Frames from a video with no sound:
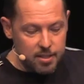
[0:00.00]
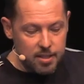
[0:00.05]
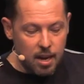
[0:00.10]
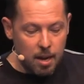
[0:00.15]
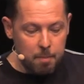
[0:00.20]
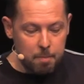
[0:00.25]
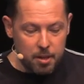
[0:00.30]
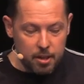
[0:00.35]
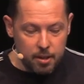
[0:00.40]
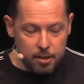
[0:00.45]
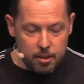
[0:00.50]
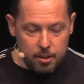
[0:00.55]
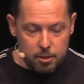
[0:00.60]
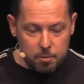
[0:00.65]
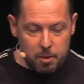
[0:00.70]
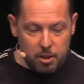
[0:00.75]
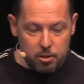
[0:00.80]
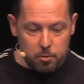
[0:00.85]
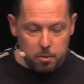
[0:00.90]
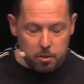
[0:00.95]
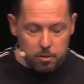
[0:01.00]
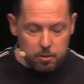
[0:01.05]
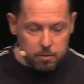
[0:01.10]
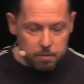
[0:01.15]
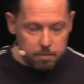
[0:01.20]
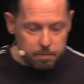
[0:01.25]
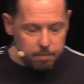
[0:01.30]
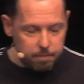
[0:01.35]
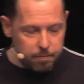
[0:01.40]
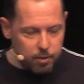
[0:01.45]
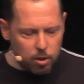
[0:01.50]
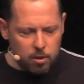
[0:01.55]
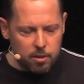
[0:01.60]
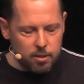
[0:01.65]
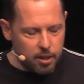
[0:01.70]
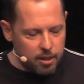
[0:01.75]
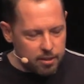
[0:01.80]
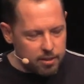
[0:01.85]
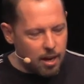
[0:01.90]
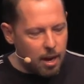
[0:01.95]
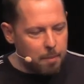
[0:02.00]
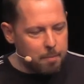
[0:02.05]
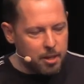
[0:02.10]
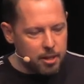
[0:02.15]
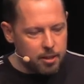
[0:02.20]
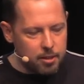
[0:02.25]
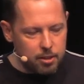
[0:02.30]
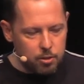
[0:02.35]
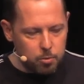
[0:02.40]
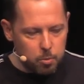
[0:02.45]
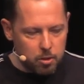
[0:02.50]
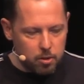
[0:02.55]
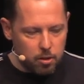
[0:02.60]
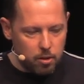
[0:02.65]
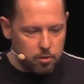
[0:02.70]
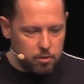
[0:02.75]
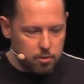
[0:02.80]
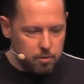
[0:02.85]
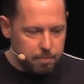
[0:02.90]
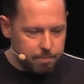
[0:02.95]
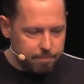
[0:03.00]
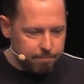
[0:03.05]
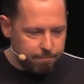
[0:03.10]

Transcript: is happening in these benchmarks or that is happening in these workloads.